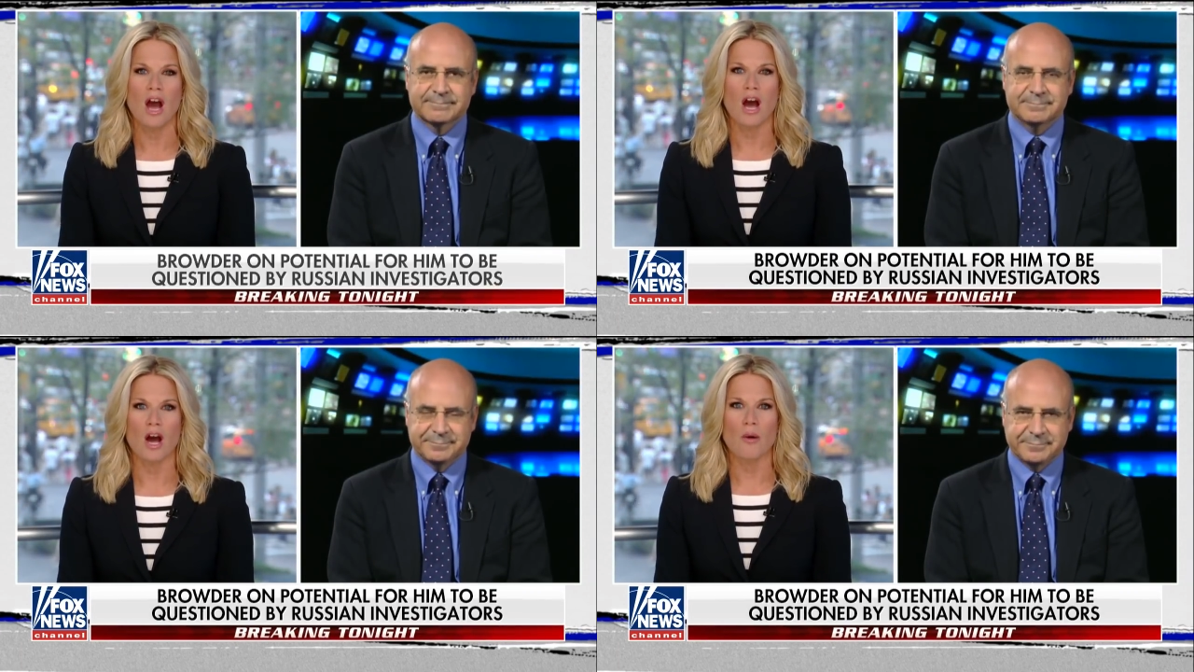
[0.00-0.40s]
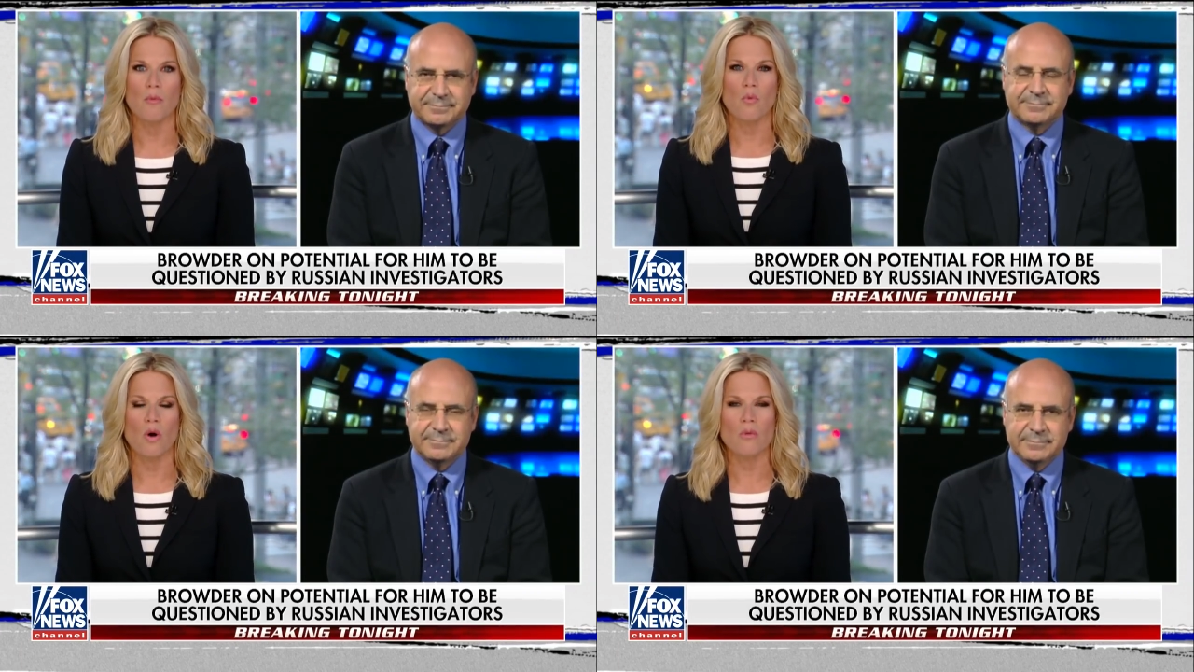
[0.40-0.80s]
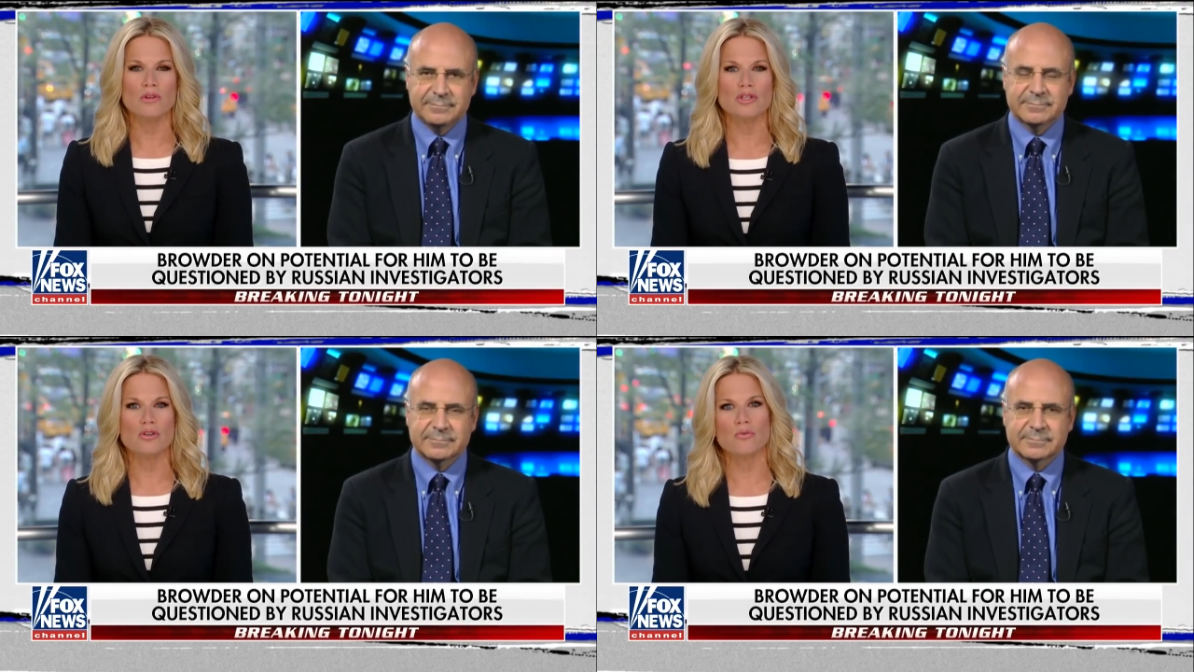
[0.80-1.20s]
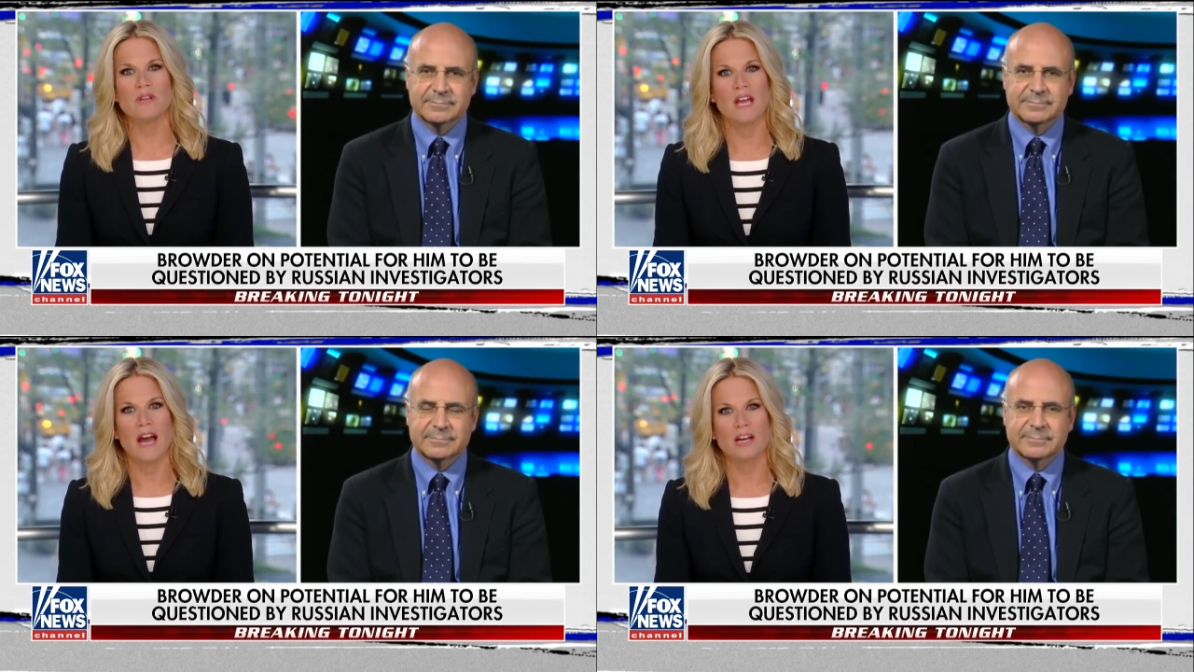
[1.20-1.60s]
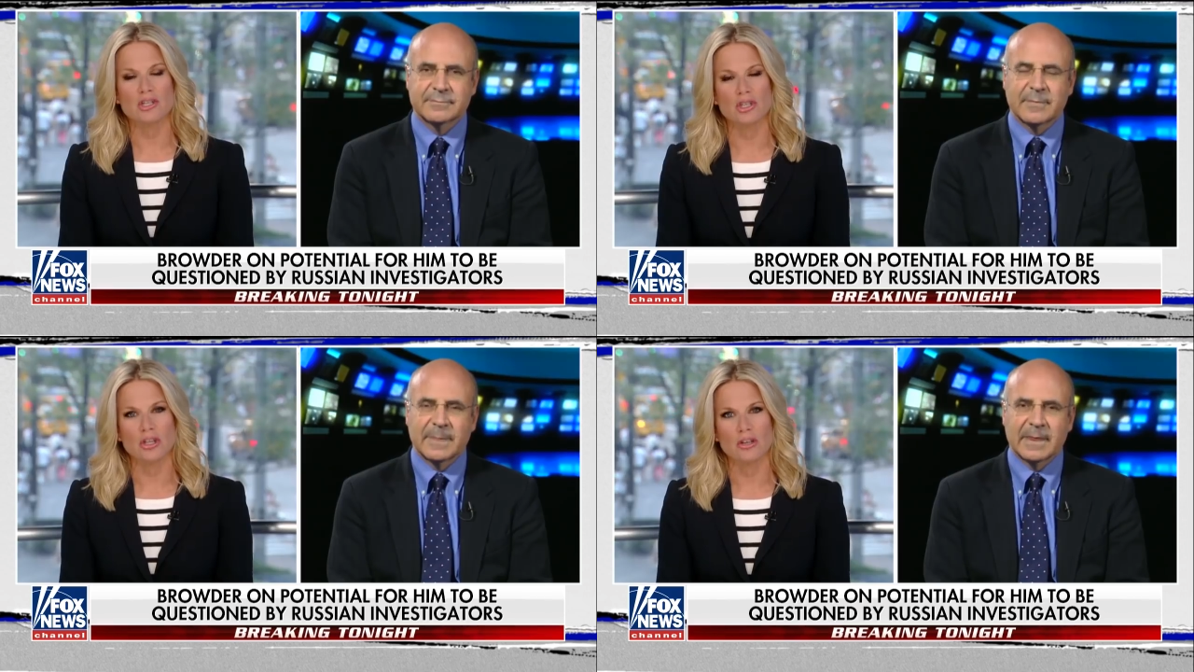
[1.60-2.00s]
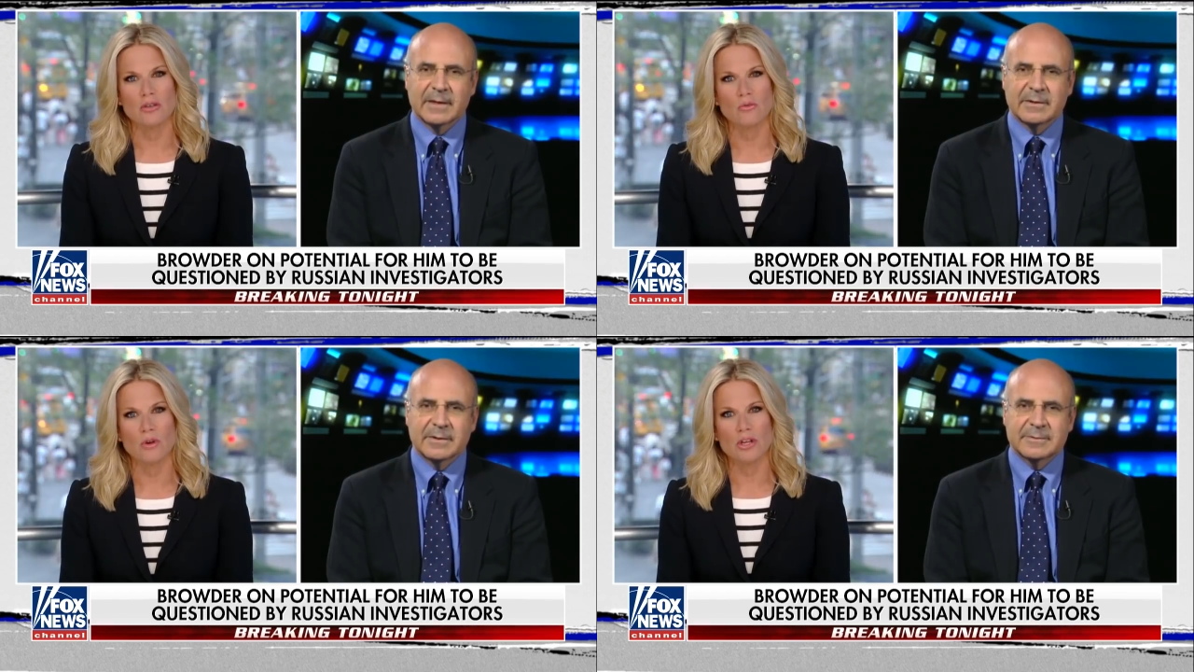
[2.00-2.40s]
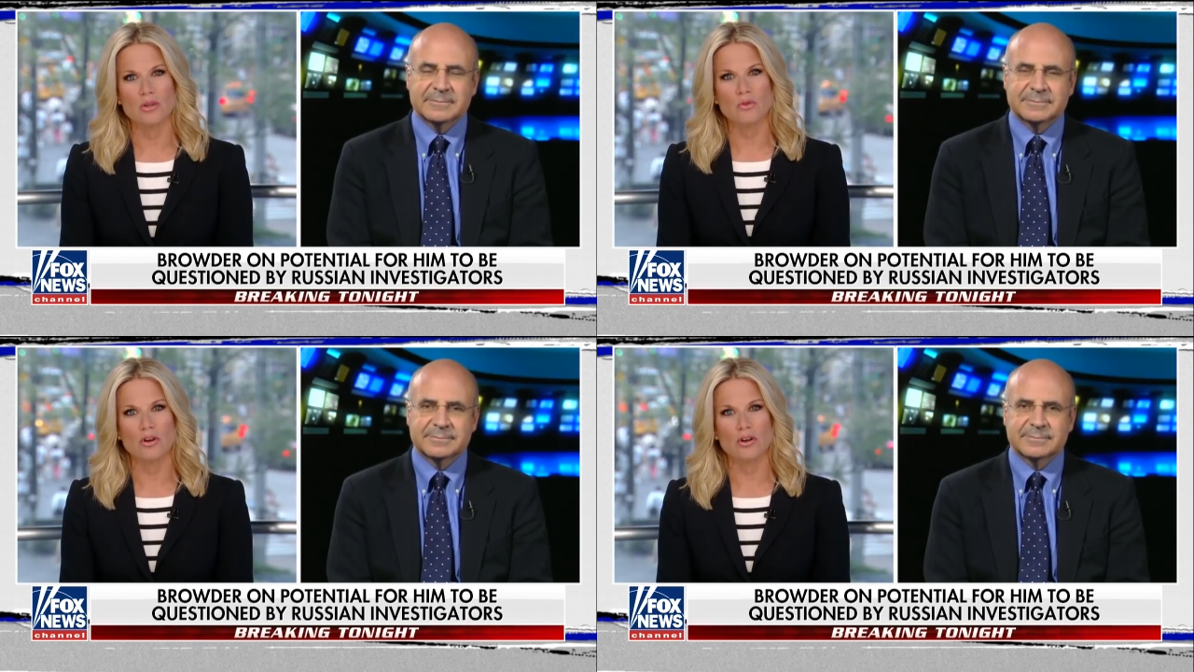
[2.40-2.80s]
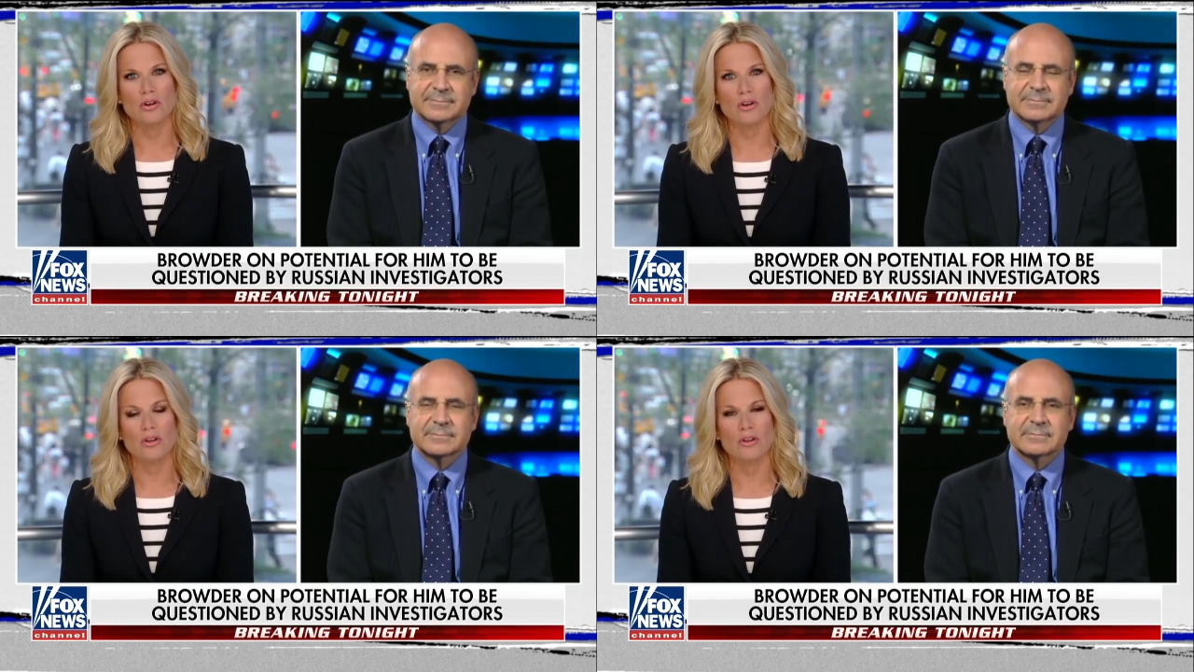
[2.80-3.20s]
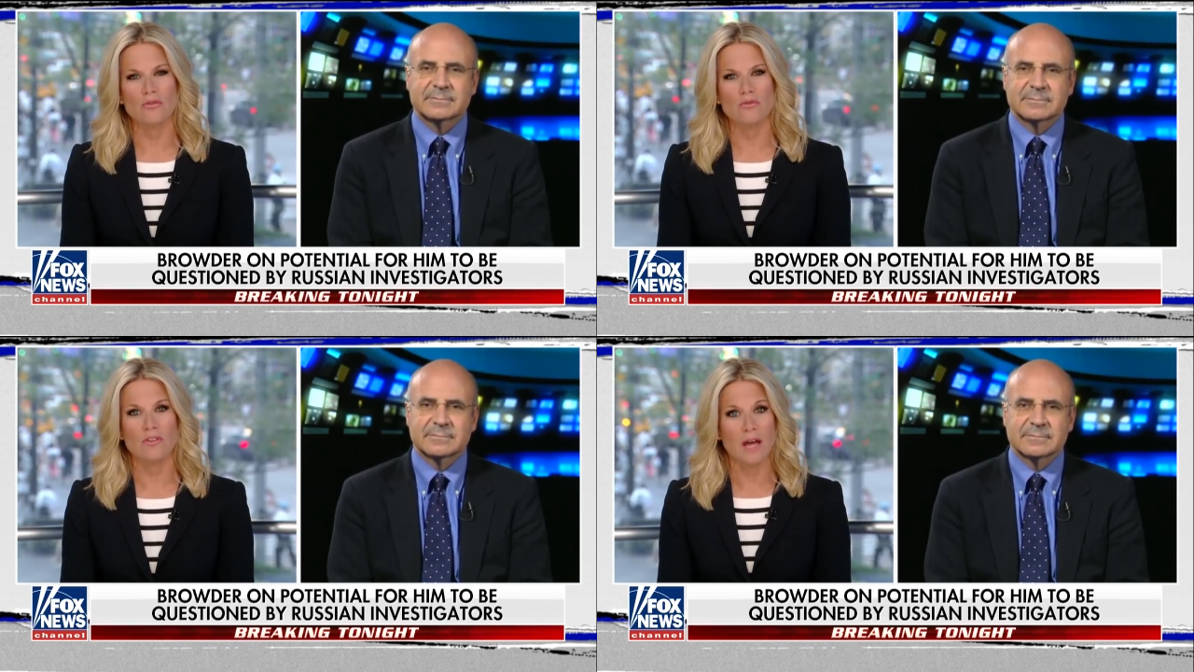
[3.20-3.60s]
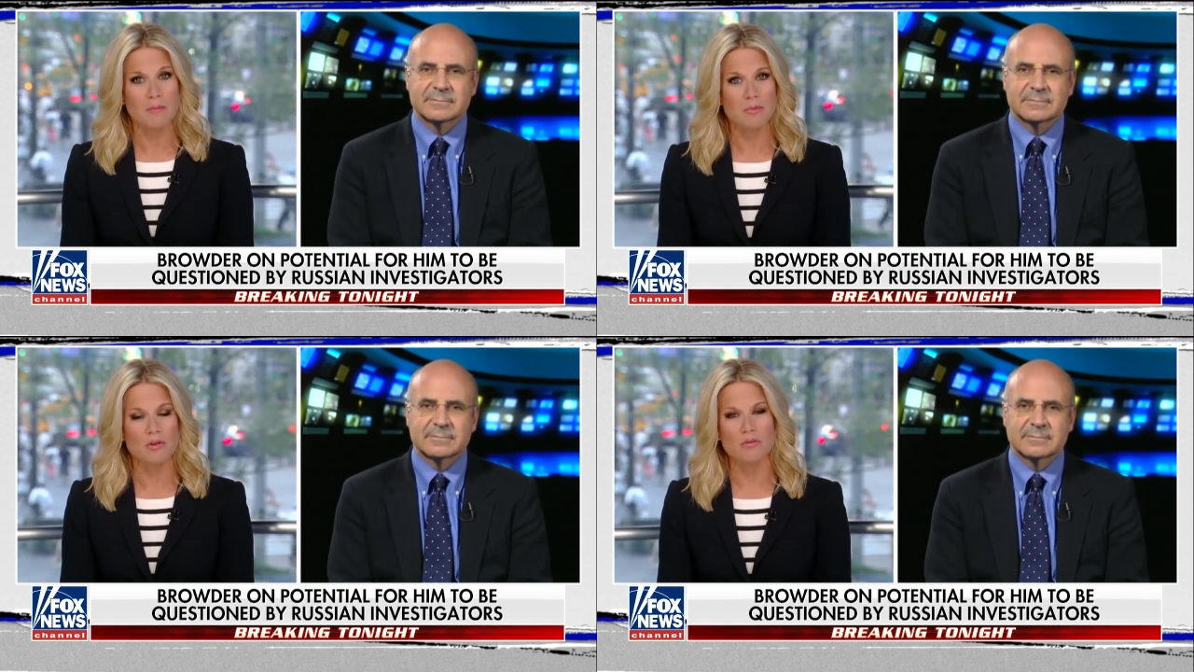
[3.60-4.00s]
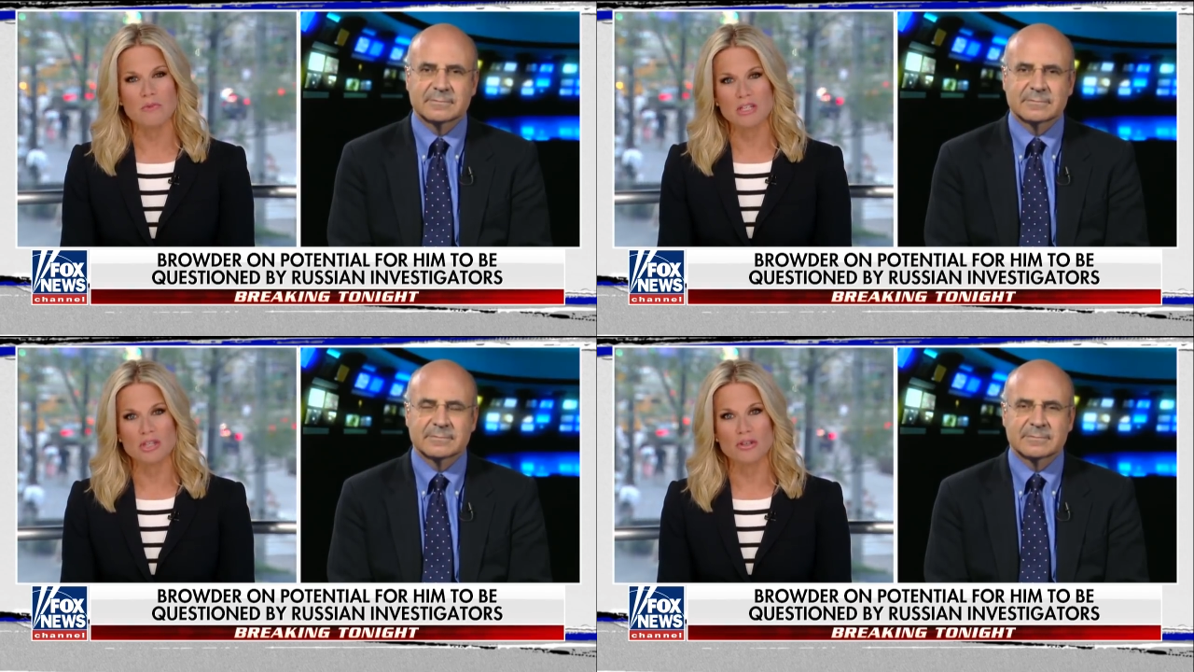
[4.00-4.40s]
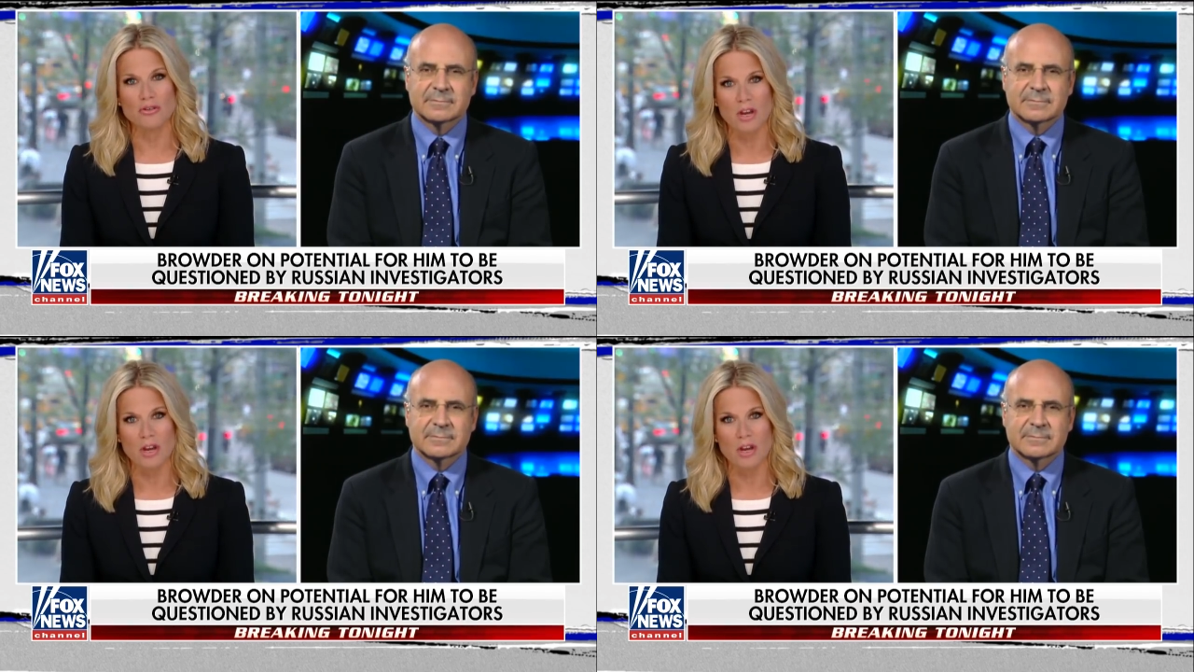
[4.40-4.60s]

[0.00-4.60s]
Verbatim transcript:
Speaker 1: Um, what was your reaction when you heard Vladimir Putin mention your